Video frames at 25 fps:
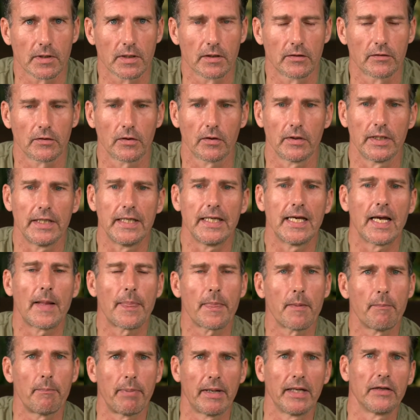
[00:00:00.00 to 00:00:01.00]
So he had
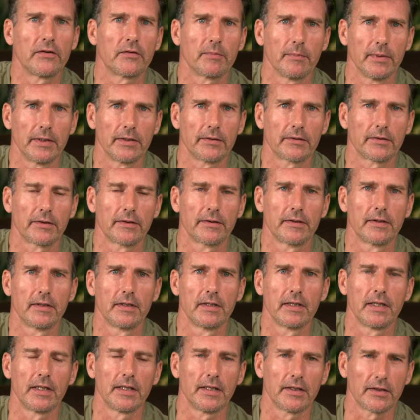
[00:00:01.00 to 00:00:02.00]
the basement,
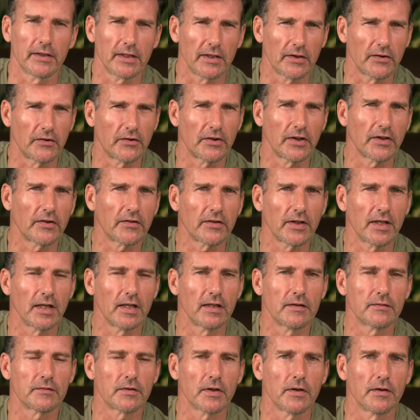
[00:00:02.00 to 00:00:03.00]
and I think his sister
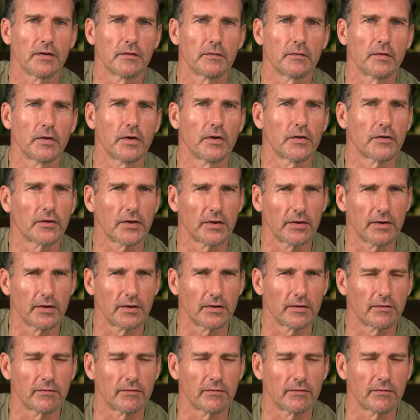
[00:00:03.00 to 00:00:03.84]
lived on the first and